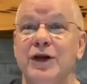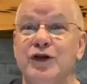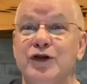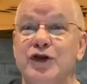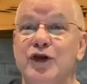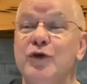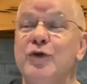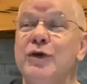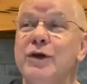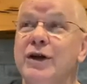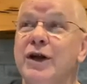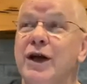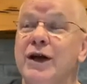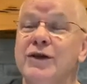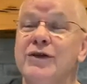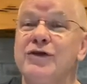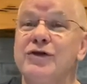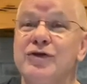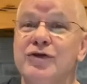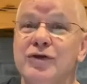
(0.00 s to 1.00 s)
do it
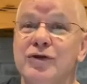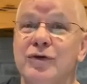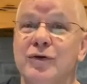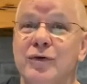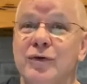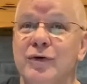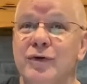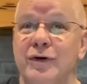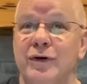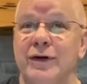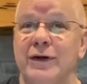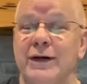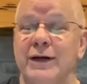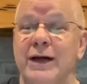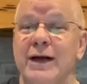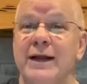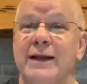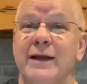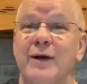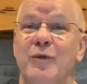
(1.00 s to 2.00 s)
unto the Lord,
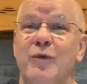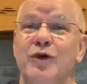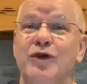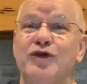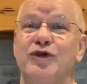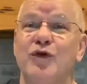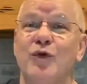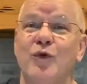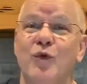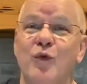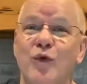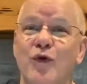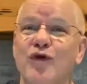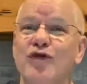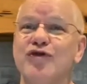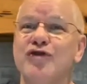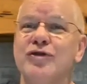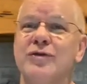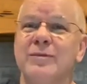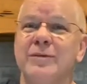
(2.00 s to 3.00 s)
that we're to
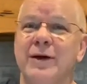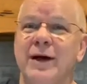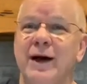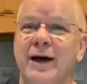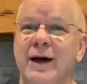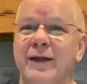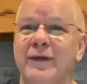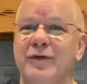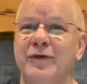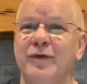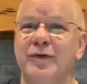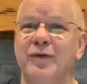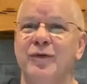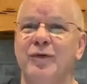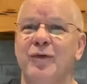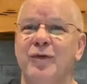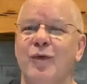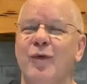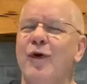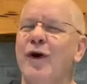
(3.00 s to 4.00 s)
worship God through
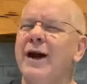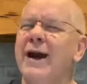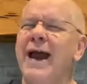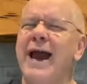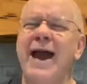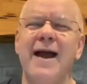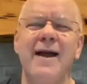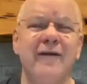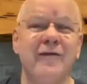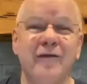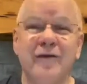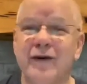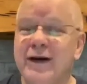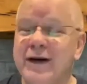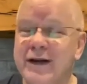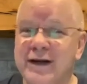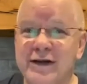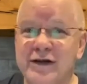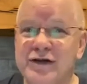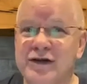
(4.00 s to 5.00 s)
whatever
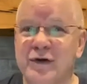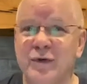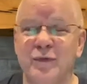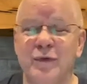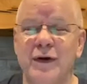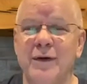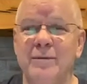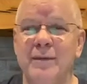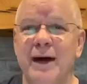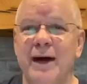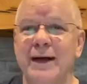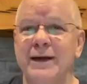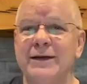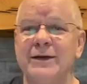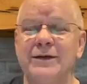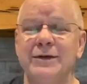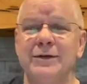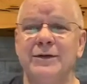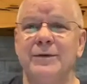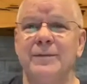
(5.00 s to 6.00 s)
it is that we might
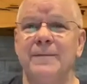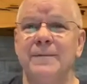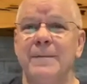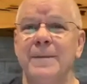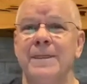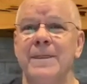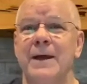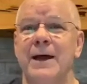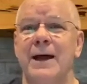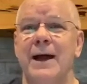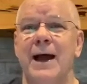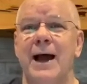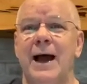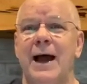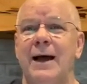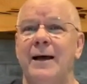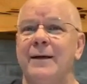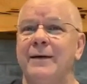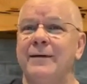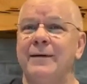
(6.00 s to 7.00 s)
do.
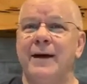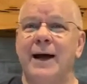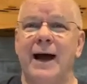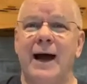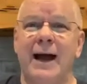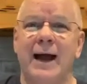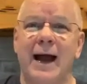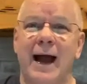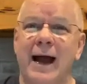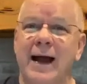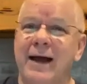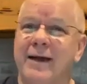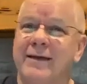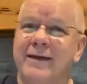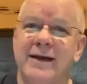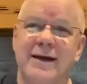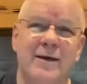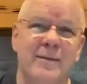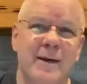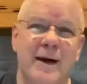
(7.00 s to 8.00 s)
I, I
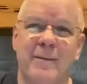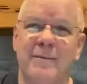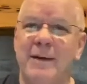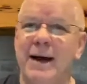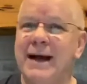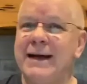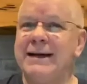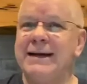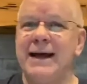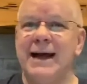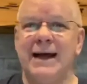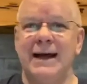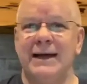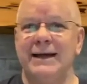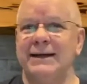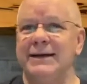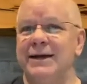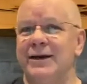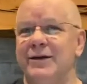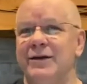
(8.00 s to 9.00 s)
think about my
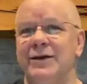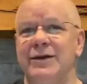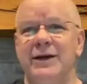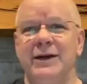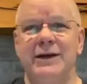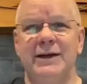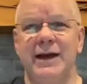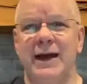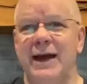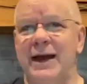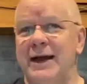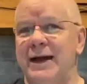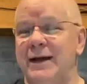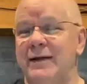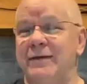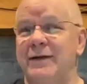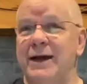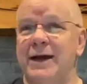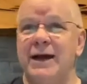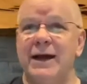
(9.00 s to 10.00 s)
day during the day.
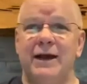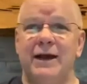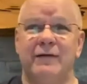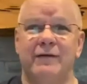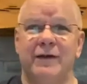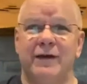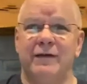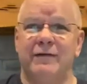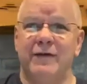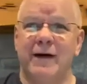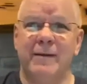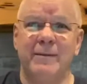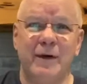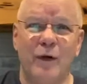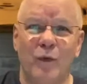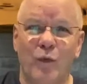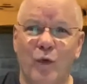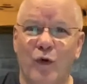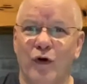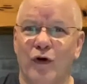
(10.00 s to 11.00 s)
If, if, if I'm
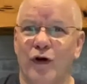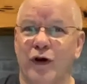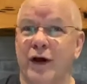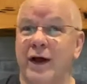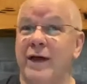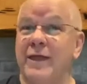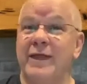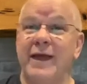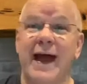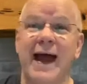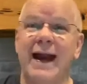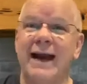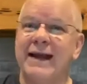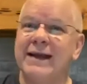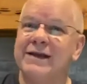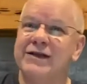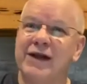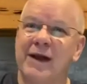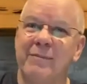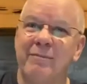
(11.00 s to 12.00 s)
at work, that
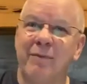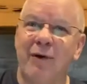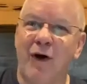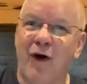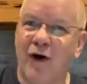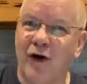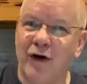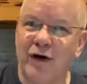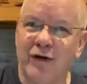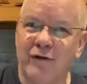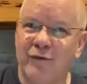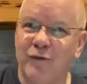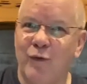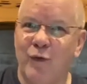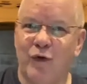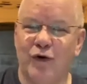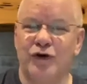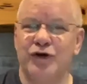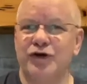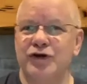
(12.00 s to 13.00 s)
is a part of
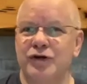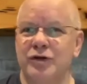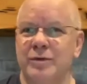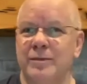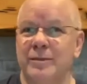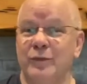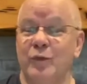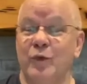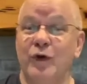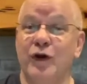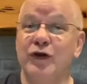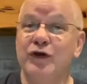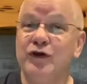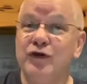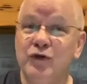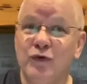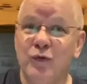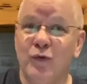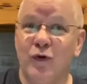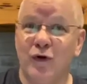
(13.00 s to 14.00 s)
worship where
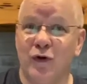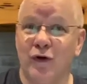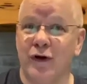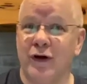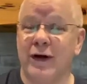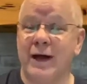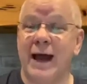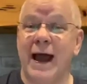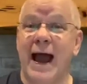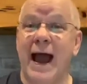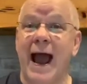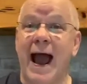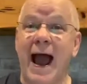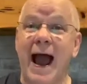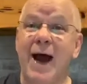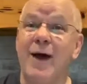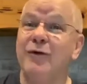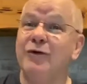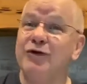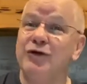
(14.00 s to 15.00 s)
you work,
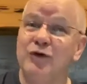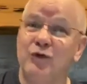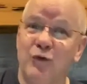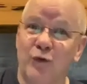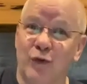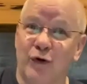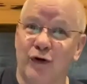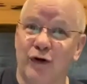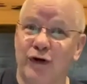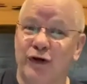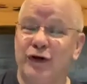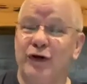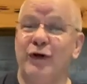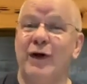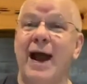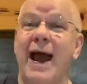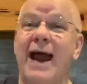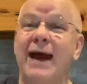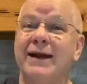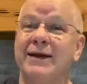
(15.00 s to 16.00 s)
how you work,
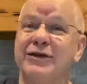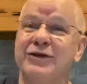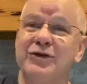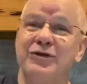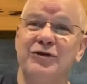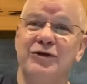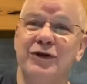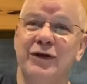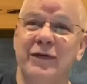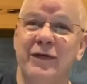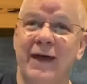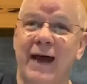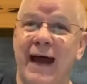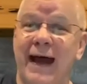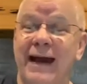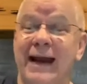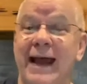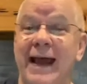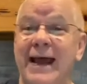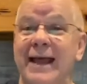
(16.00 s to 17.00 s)
your attitude in
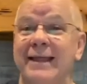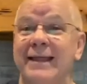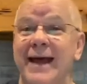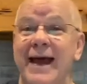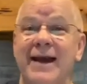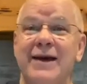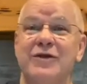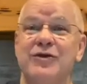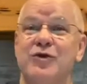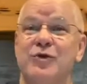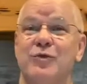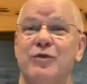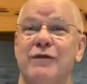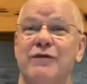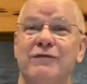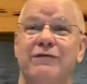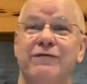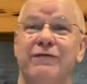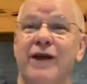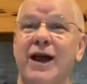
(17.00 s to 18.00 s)
that. That is a
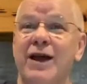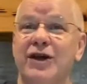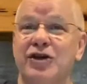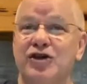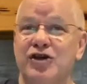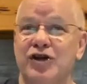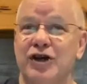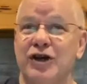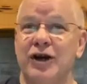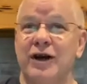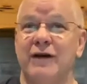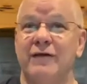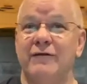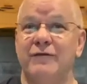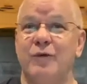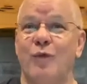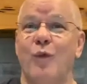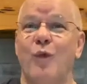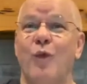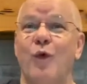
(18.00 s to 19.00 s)
reflection
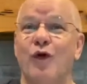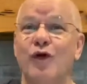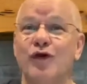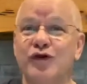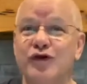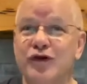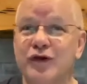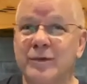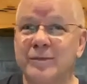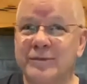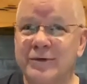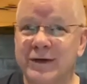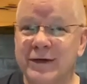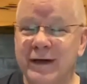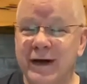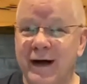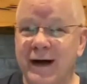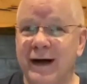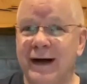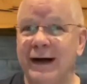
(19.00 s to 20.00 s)
of worship to
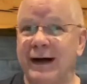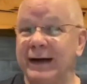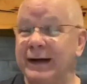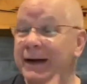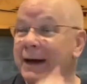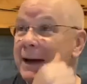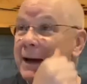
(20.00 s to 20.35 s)
God.